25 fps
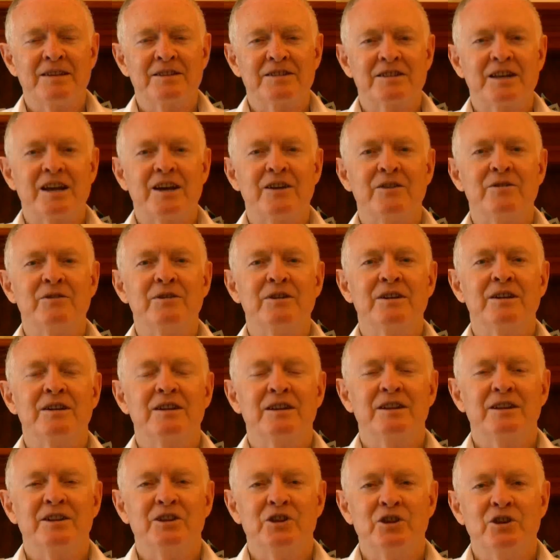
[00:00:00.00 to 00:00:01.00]
So
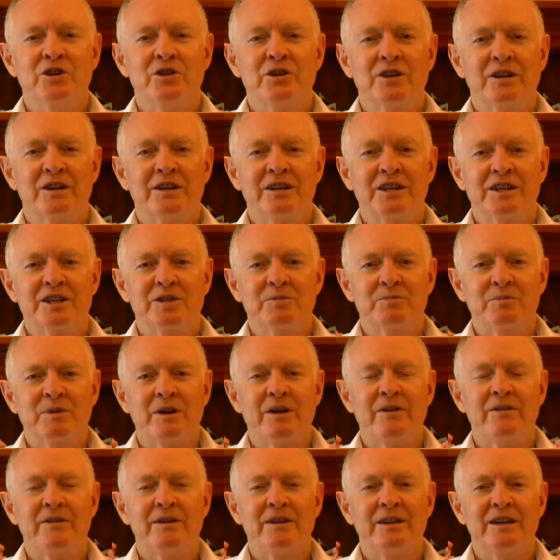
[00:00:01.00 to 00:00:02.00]
you can
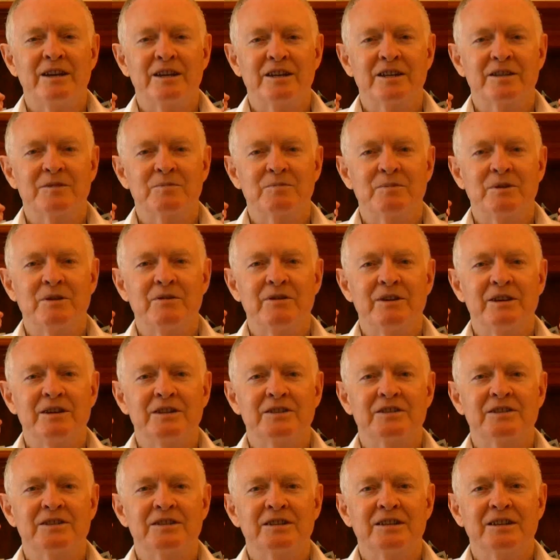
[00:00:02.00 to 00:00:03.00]

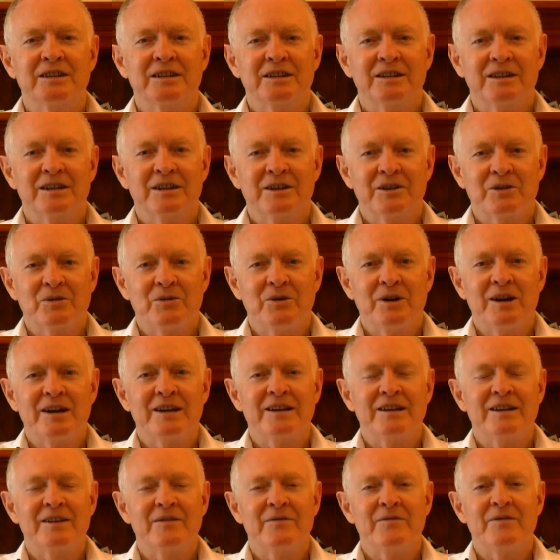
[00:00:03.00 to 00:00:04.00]
experience
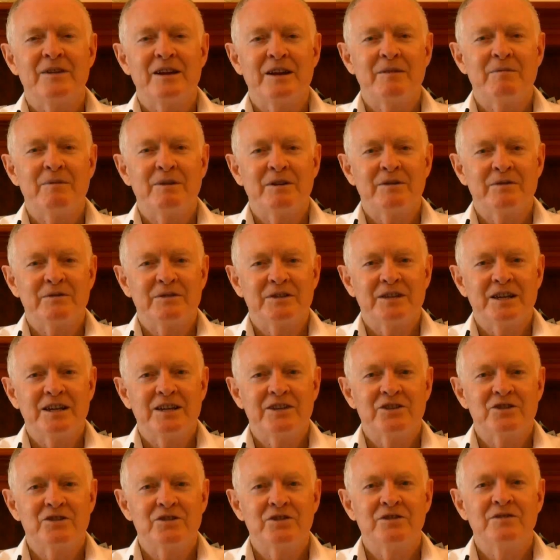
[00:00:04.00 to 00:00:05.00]
quite a fair bit of
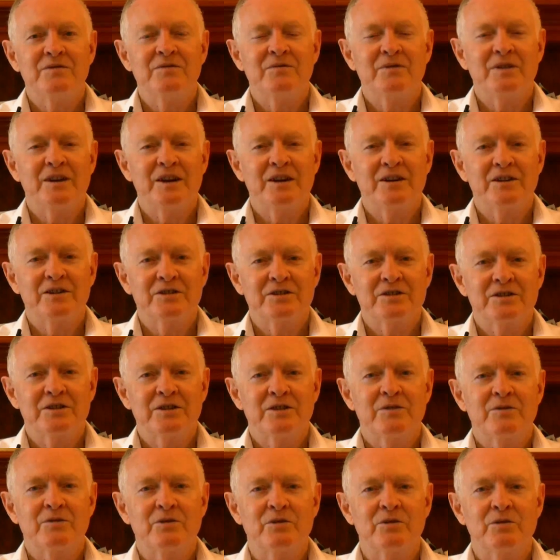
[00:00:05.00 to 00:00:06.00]
tension
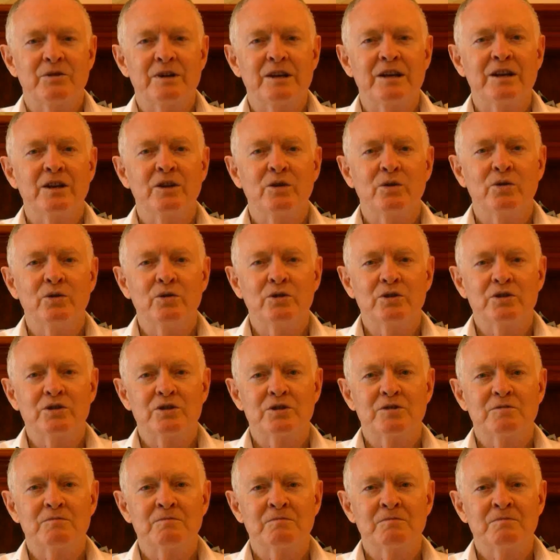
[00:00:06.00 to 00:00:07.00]
focusing through
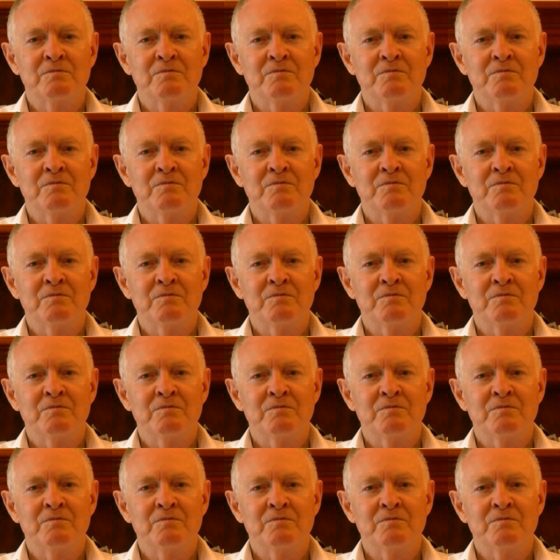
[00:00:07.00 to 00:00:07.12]
in-laws.